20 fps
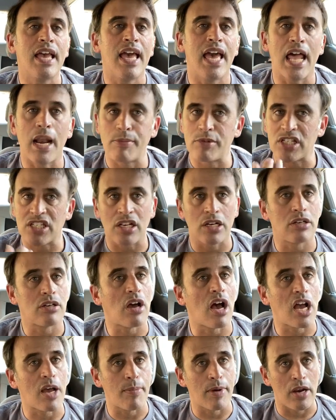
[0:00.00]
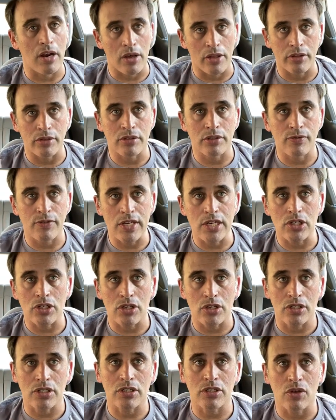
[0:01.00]
And I'm just going to talk about all those
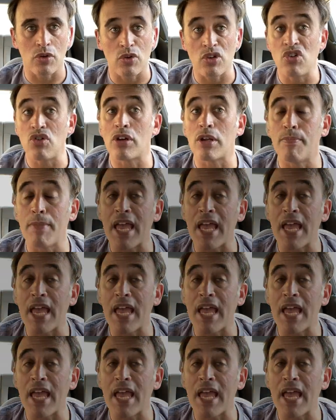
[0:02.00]
features so you can